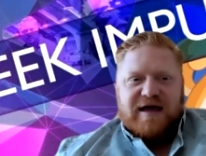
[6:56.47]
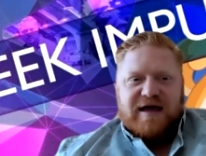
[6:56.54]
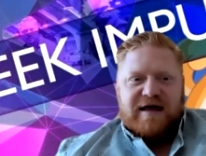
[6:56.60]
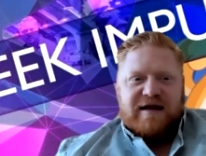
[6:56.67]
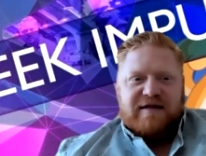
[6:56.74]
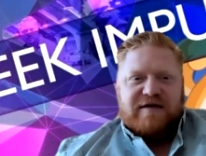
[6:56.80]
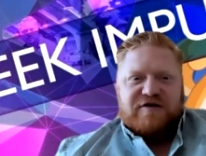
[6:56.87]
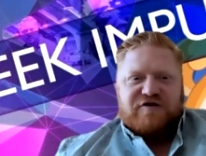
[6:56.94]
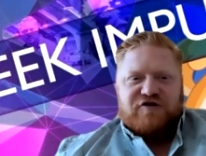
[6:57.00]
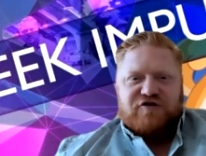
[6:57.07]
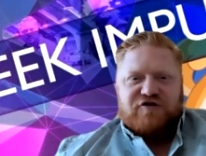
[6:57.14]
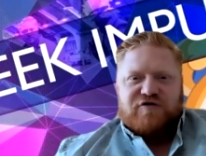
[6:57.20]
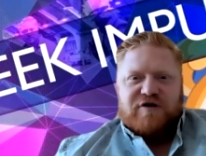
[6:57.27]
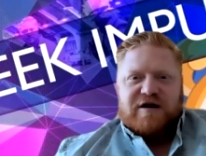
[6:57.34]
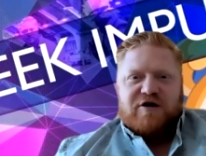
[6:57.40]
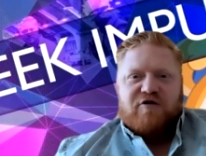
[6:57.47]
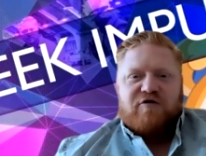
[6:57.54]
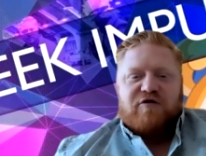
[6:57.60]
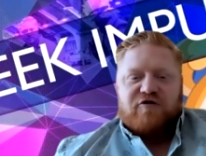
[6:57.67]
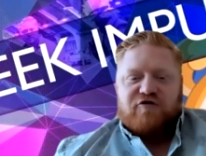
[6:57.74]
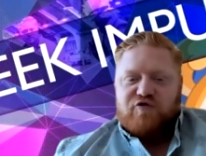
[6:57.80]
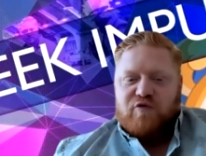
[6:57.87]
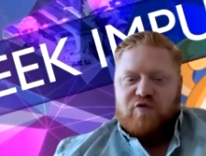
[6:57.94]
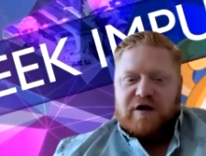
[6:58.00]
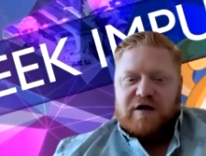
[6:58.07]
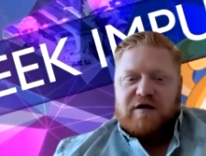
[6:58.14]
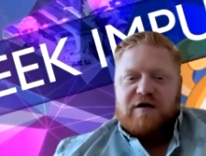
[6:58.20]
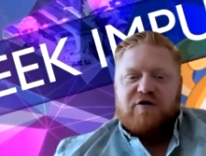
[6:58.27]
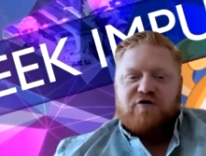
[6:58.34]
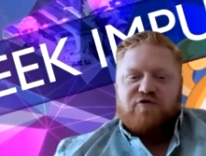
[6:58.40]
and I think she's trying to go to the
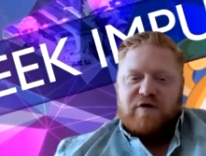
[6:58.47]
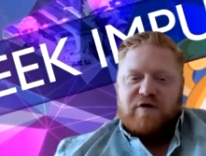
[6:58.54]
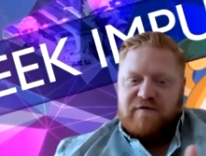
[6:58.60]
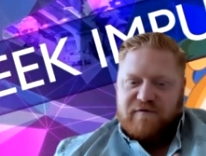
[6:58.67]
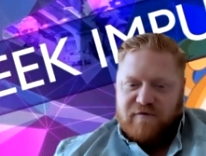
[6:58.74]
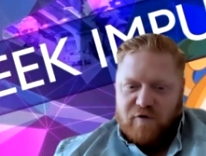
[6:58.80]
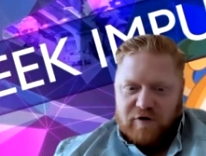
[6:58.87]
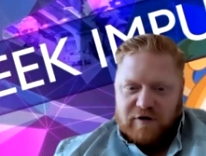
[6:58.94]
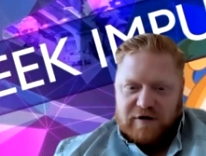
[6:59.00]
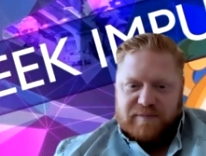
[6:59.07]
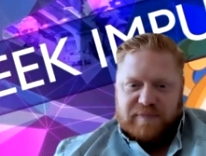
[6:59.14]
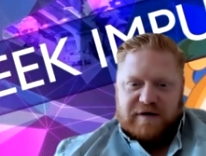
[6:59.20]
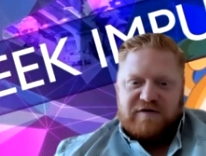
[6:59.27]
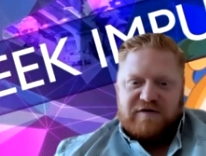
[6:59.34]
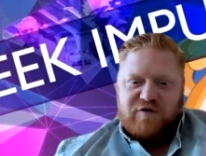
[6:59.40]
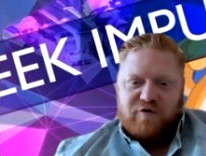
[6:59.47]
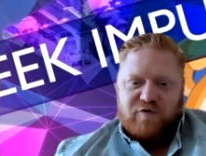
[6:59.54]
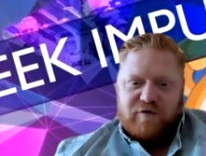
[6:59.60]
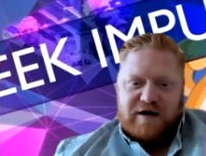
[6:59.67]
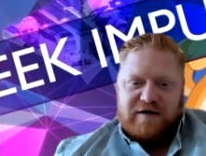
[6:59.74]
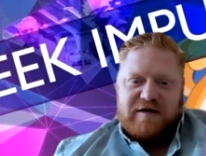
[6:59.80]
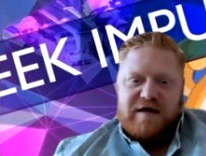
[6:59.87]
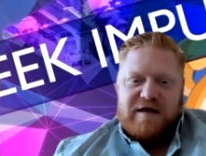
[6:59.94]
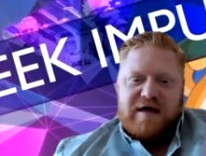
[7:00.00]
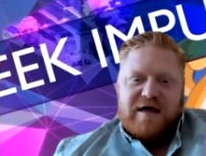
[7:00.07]
2024 Olympics, correct?